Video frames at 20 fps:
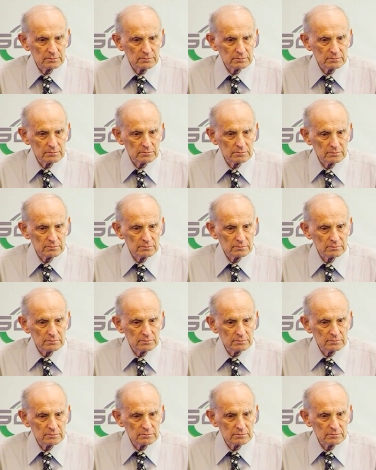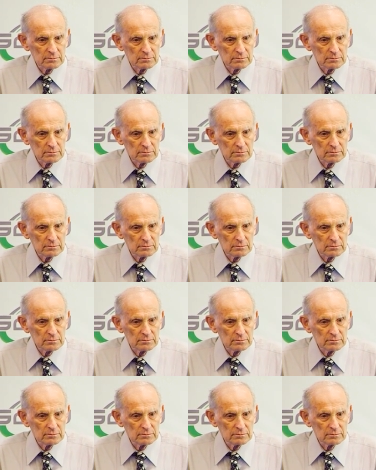
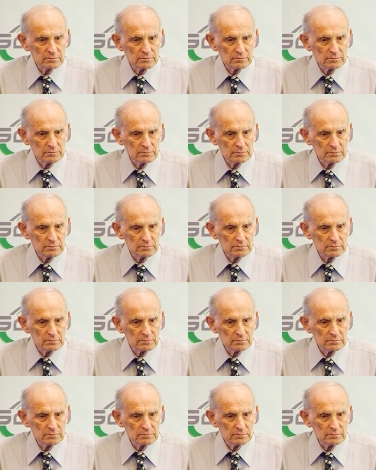(no one is talking)